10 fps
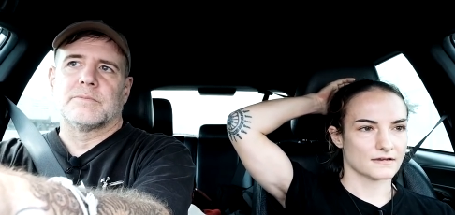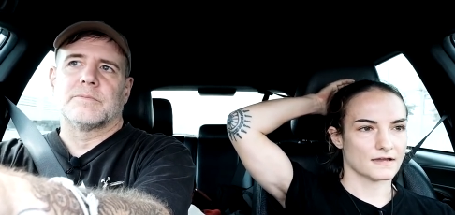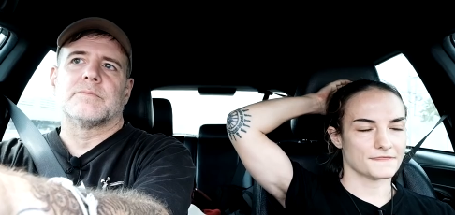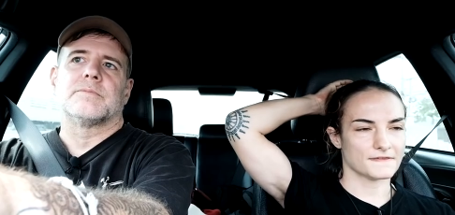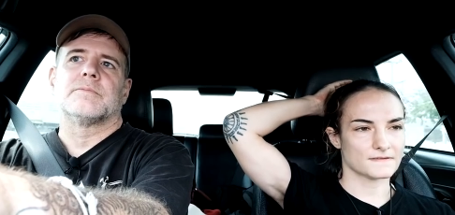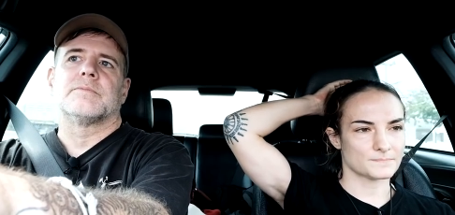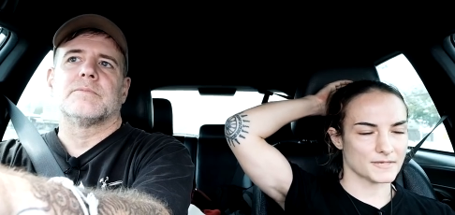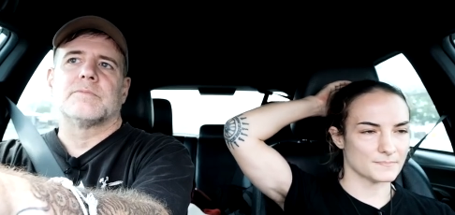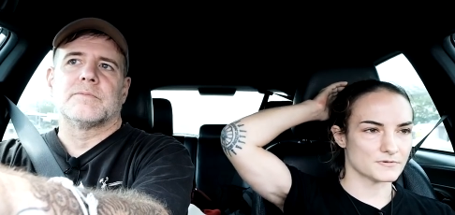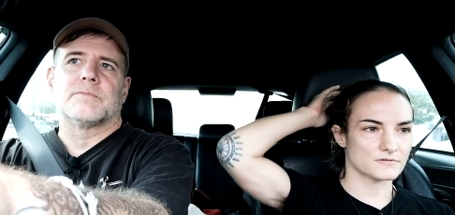Speaker 1: I think that
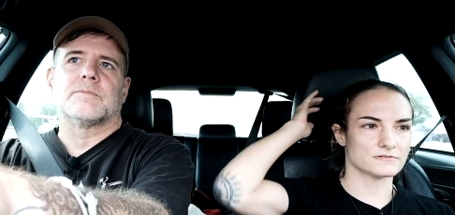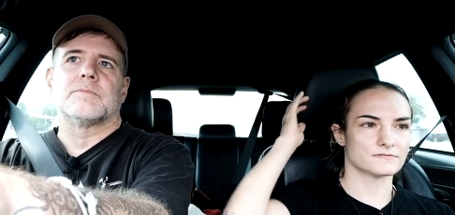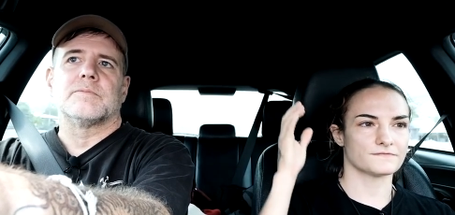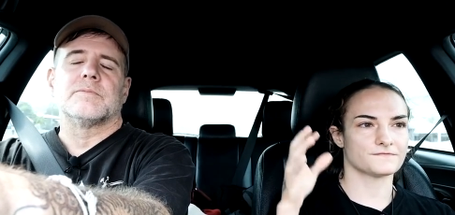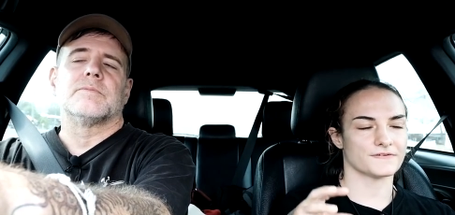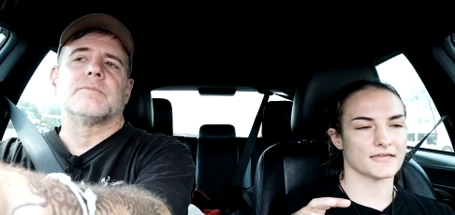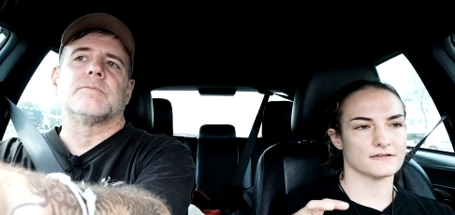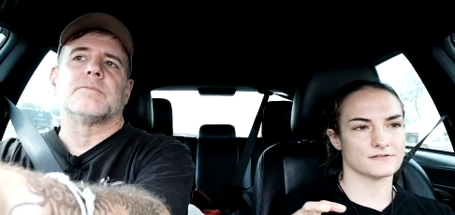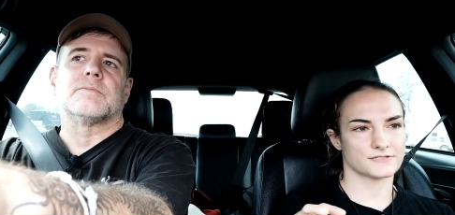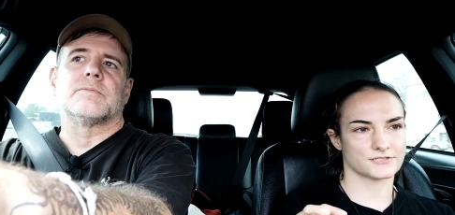people
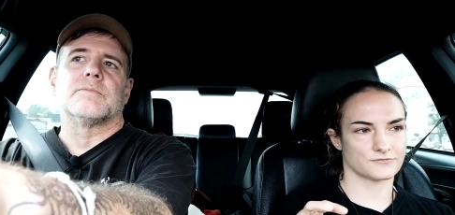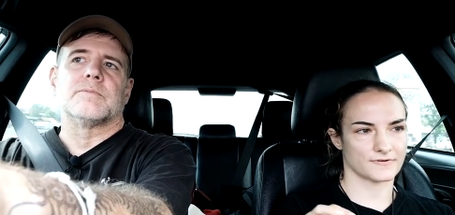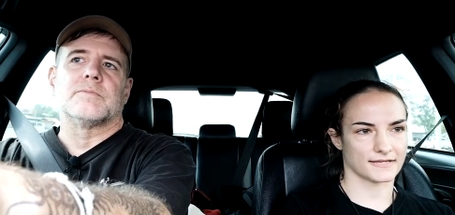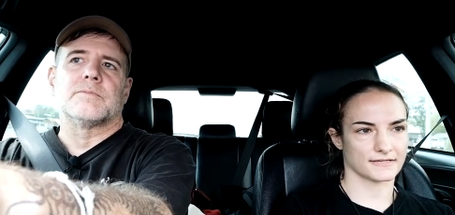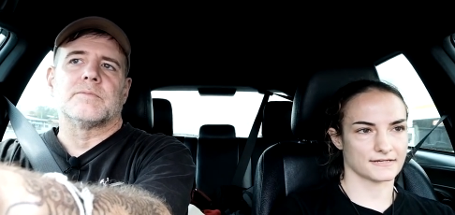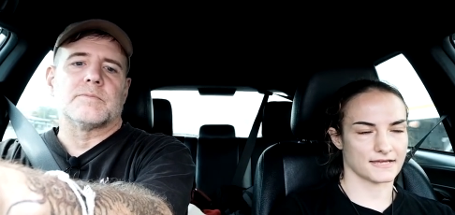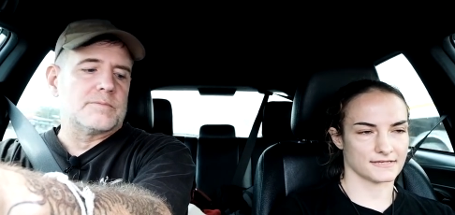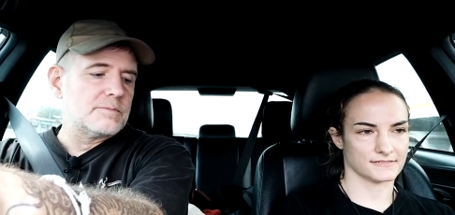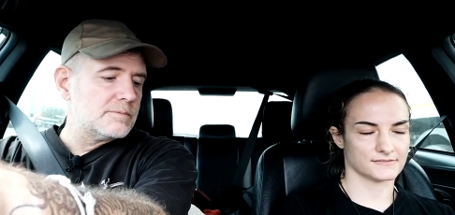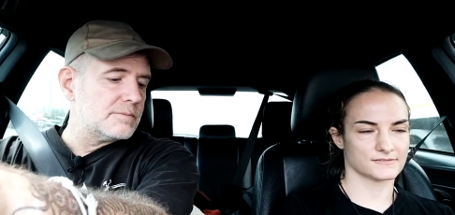failed to
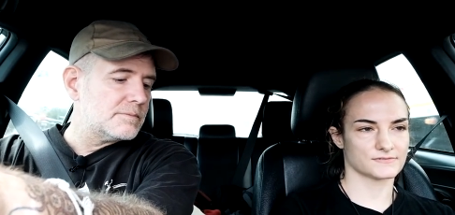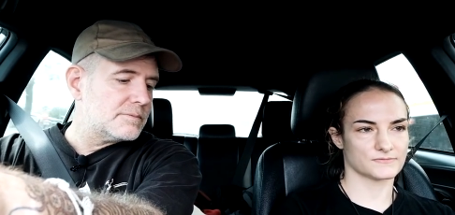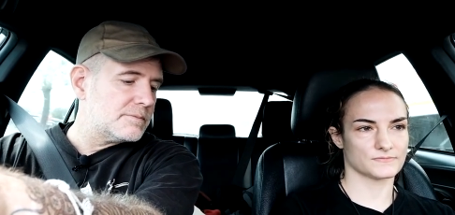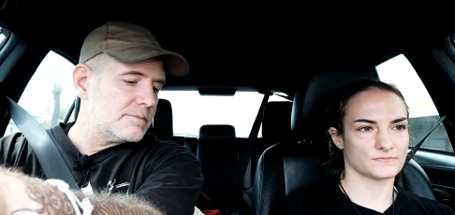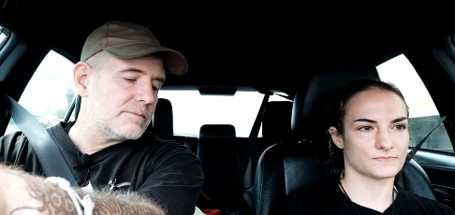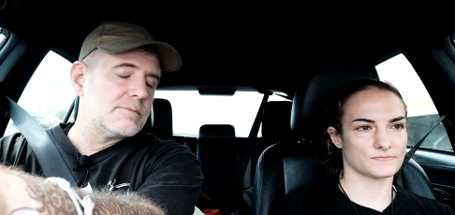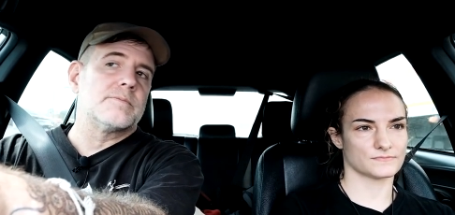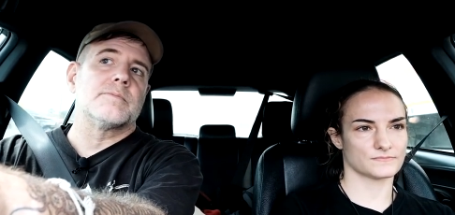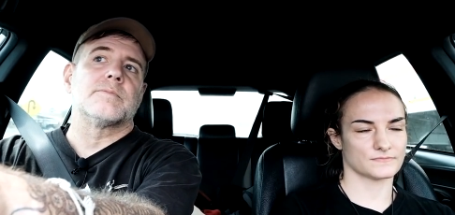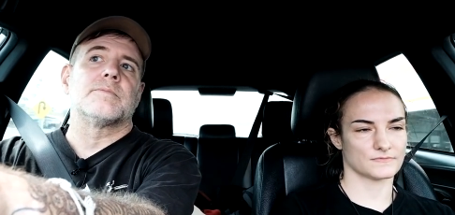recognize
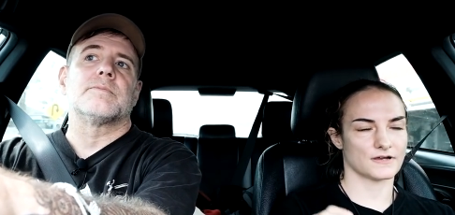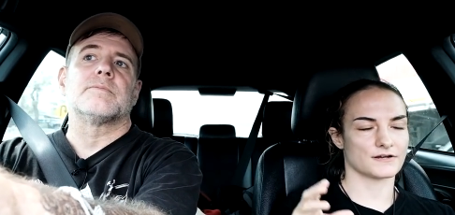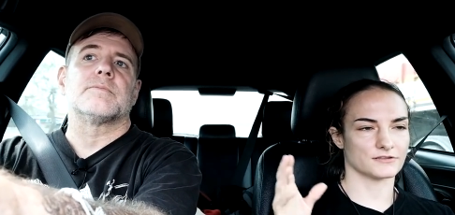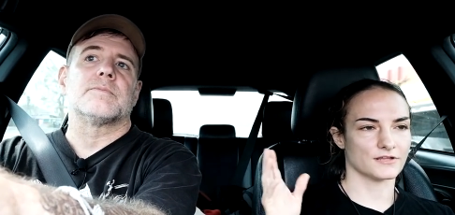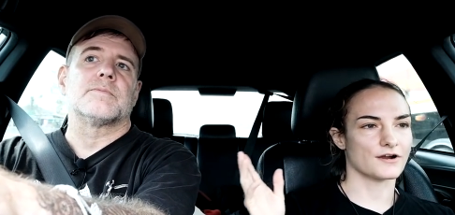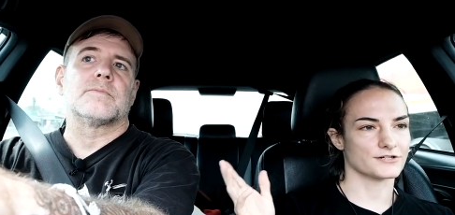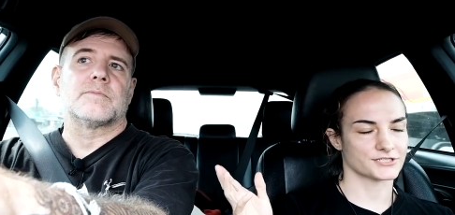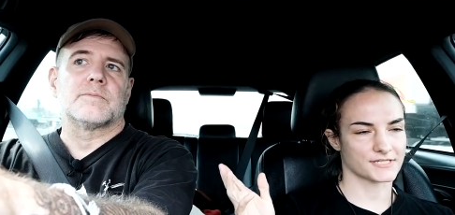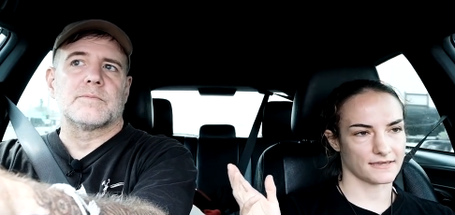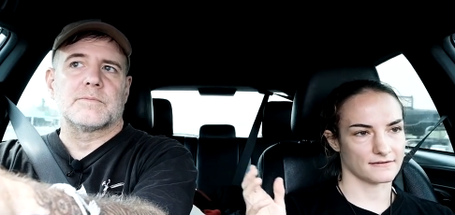on a large
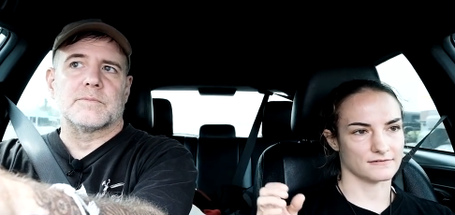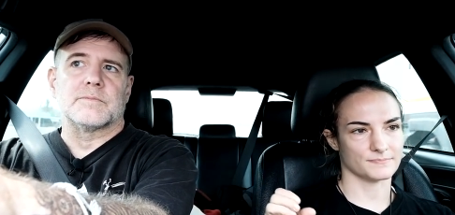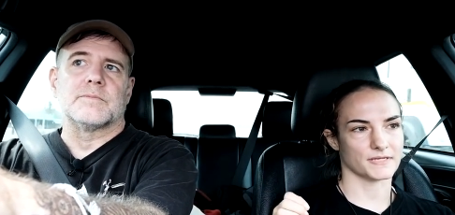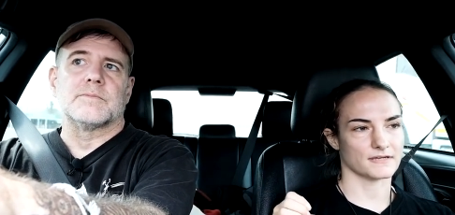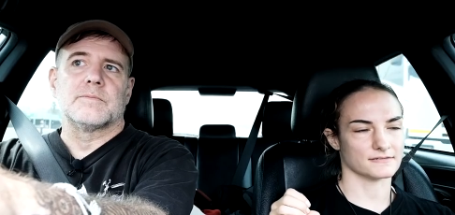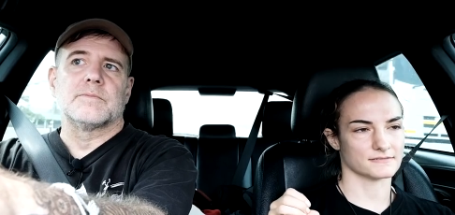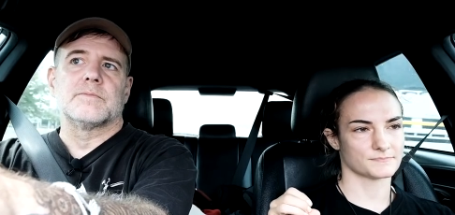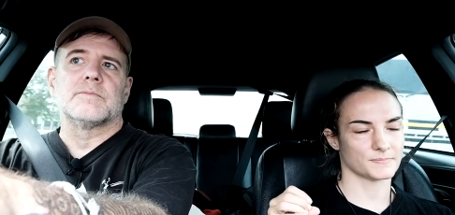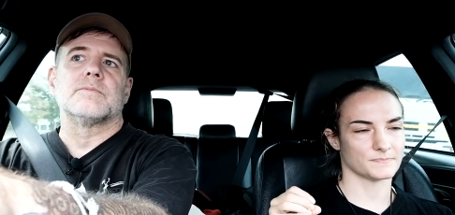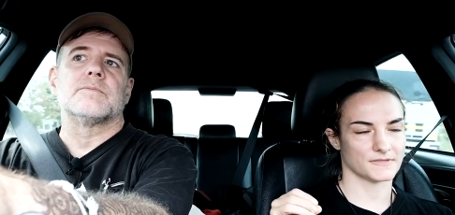scale because
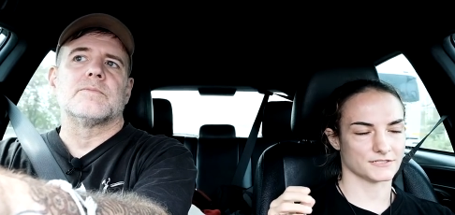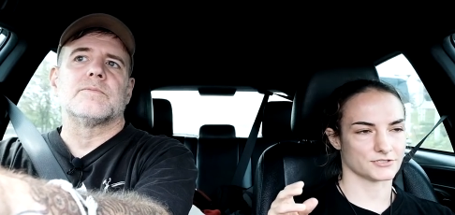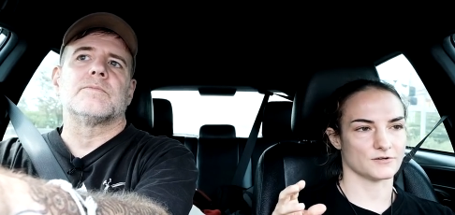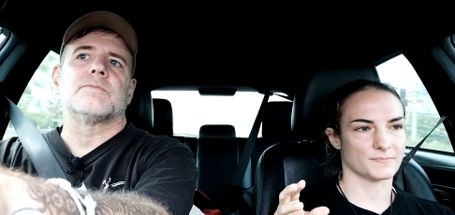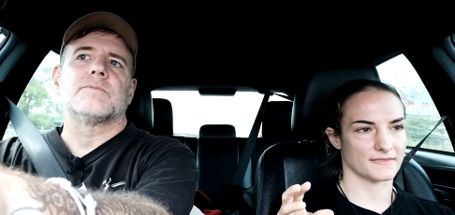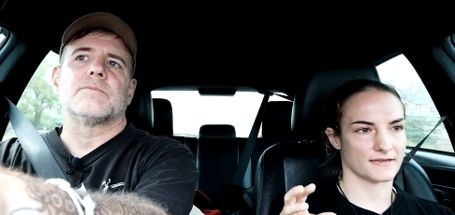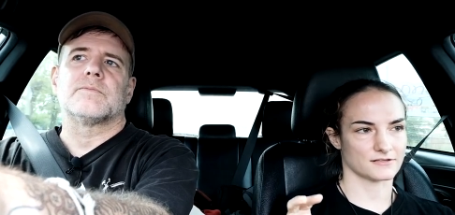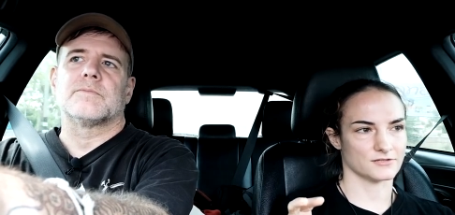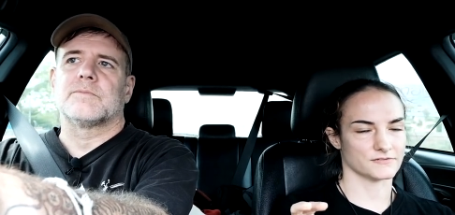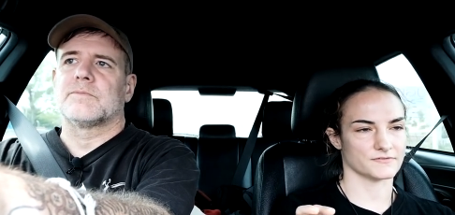they just don't pay that
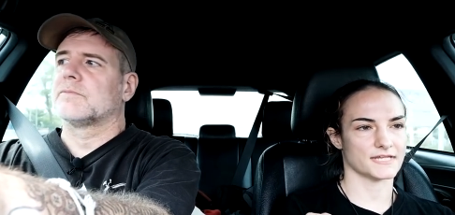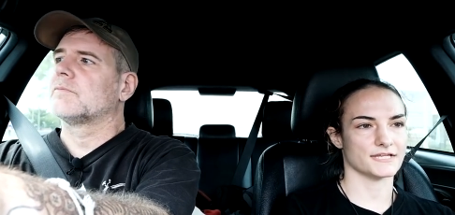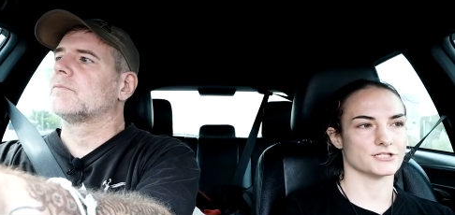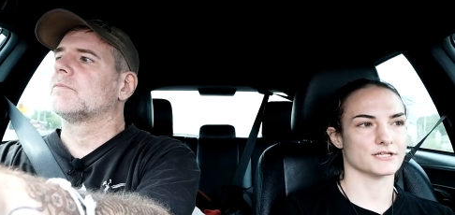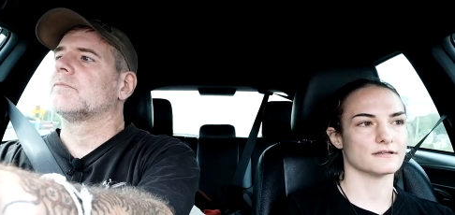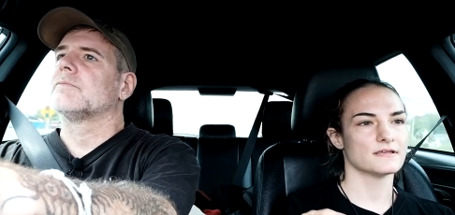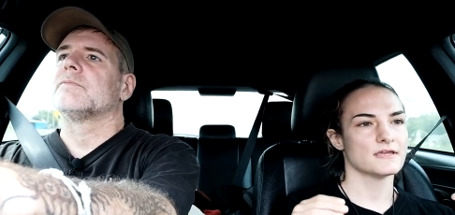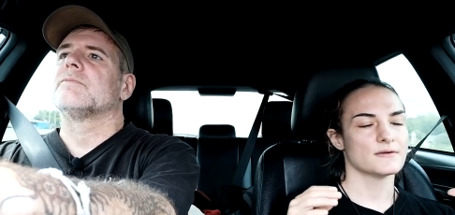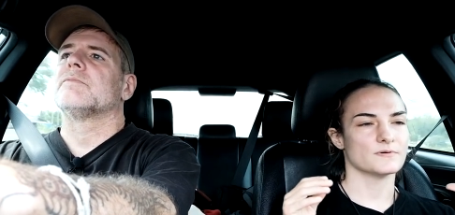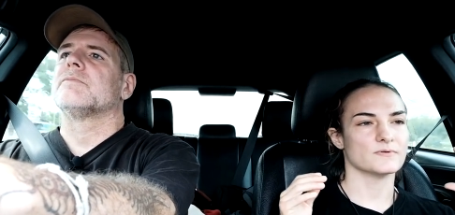close of attention.
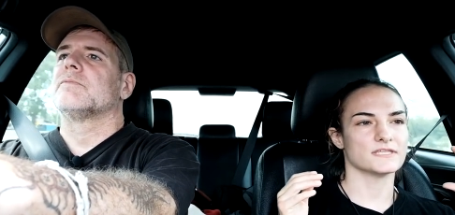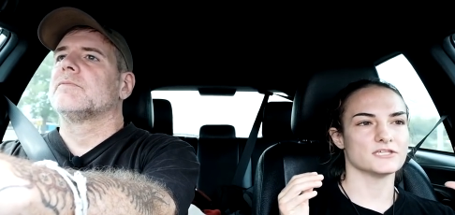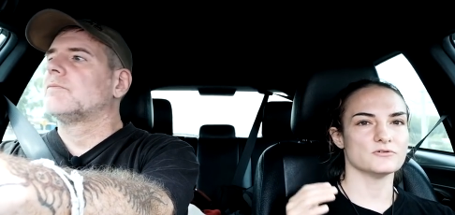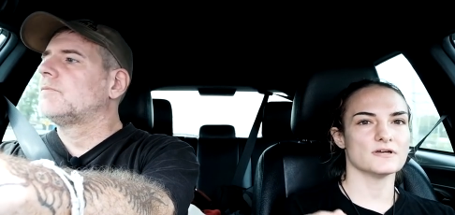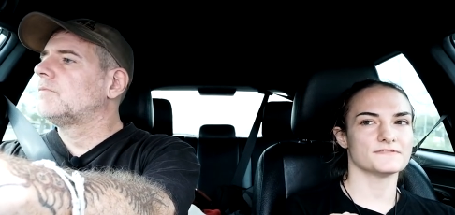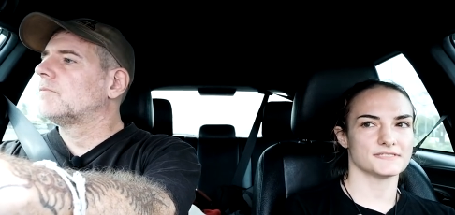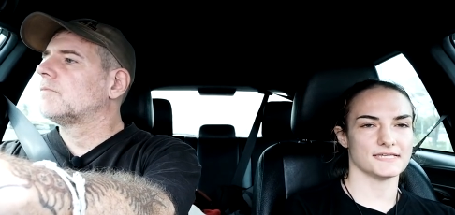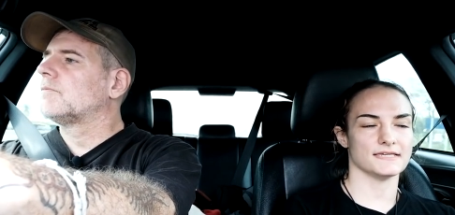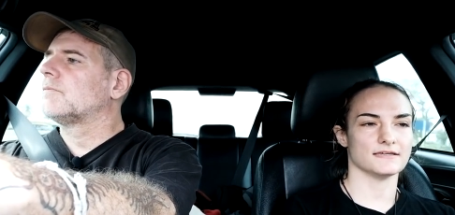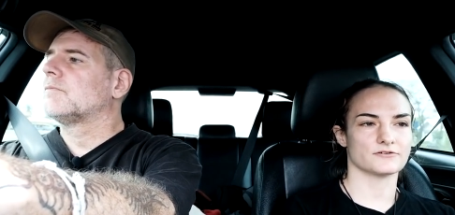But when the
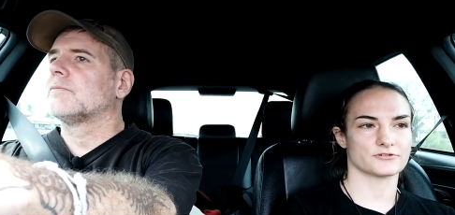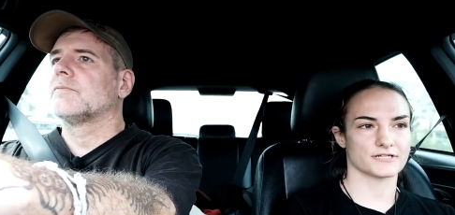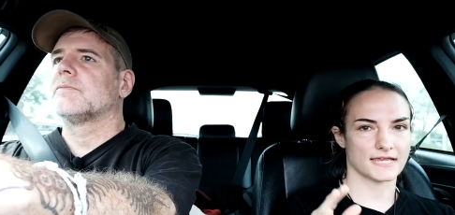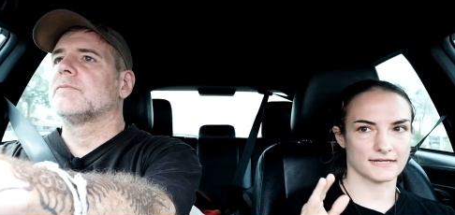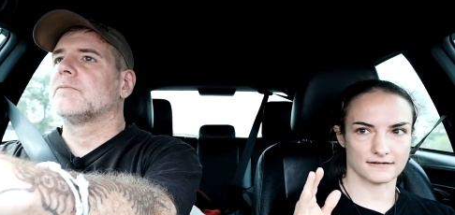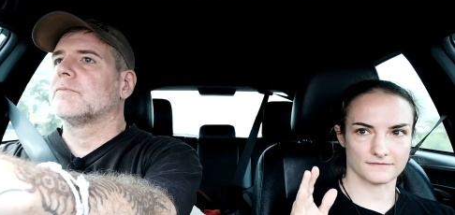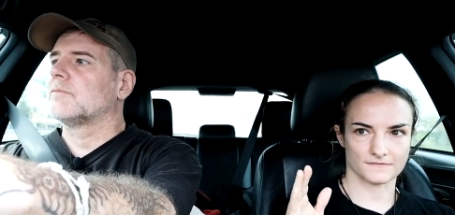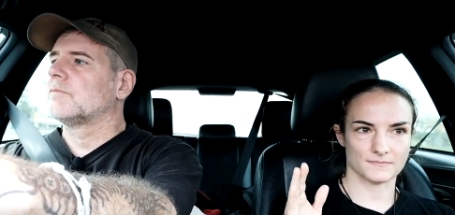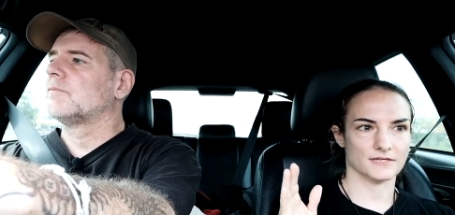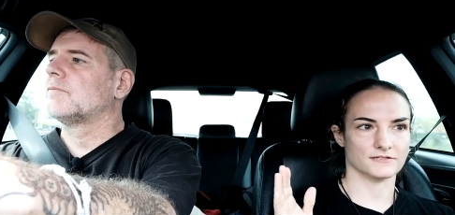UFC created a
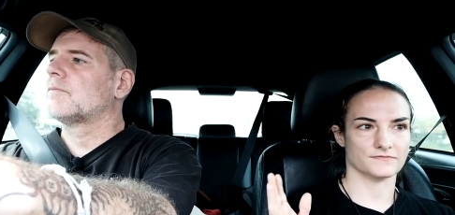female